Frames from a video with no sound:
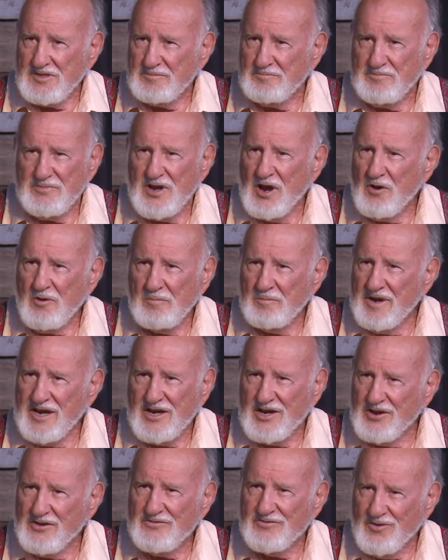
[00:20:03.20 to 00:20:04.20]
Don't be
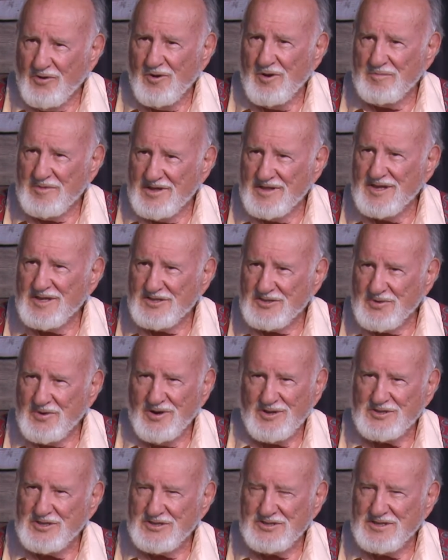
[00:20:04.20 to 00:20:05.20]
conformed to this
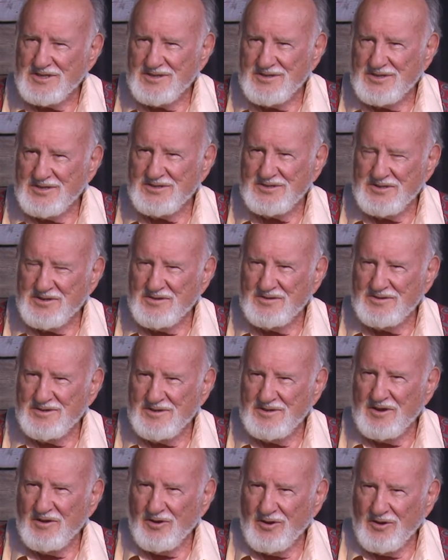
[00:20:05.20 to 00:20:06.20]
world. Just
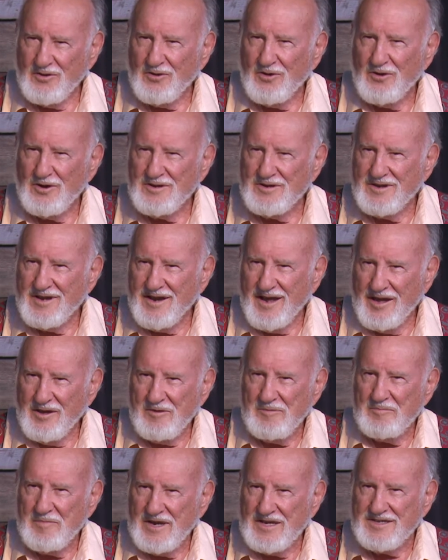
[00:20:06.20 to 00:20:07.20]
Lord,
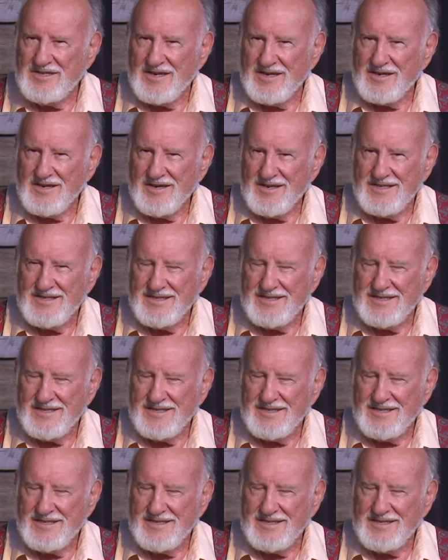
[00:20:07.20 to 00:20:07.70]
help me to